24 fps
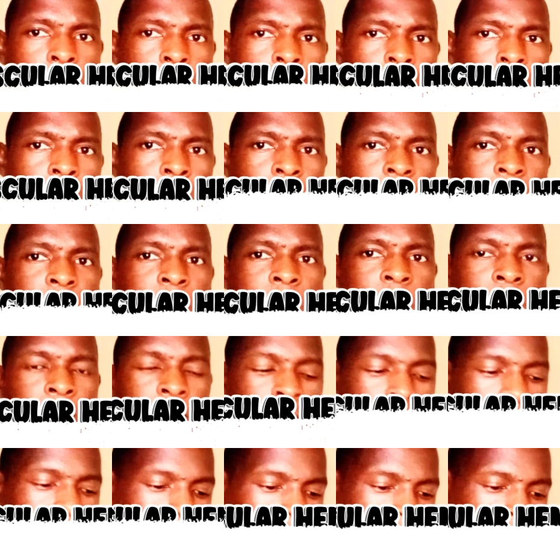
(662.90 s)
of
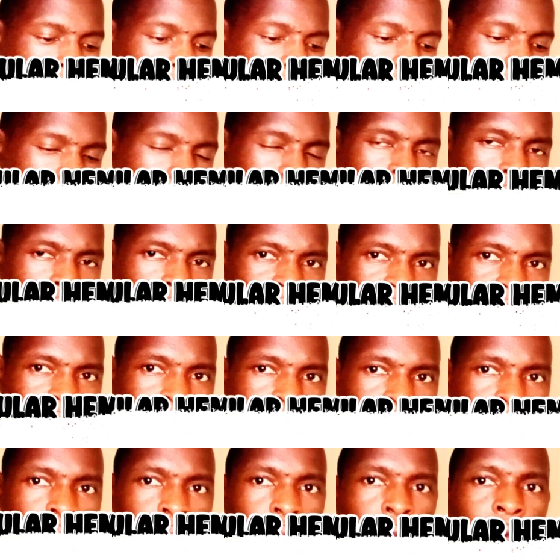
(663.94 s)

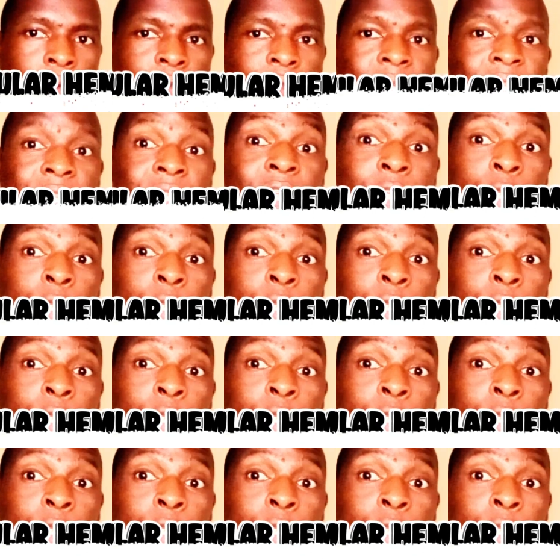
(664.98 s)
hemoglobin,